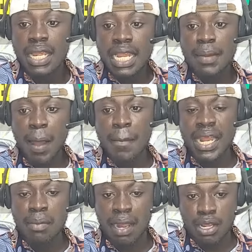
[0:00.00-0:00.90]
never
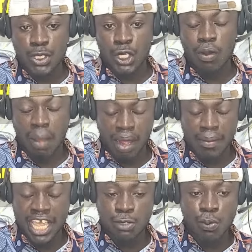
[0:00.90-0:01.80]
better man and so no about
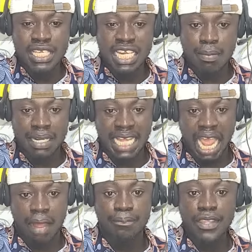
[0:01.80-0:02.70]
be exposing the big
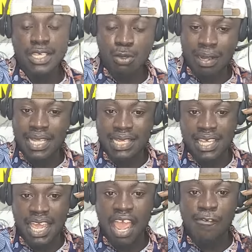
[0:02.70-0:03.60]
time so what I
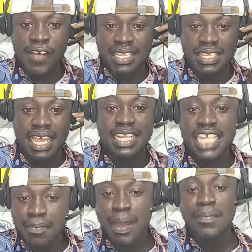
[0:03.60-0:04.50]
say if I said
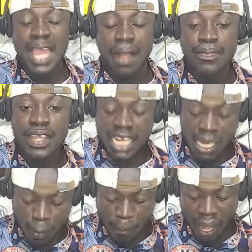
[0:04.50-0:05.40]
near baby up ni
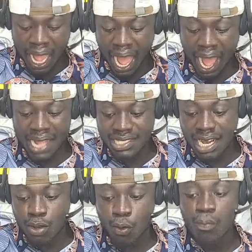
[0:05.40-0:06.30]
papa ah at
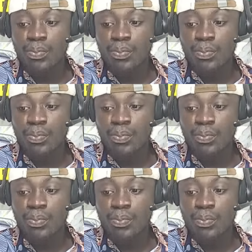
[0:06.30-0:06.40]
channel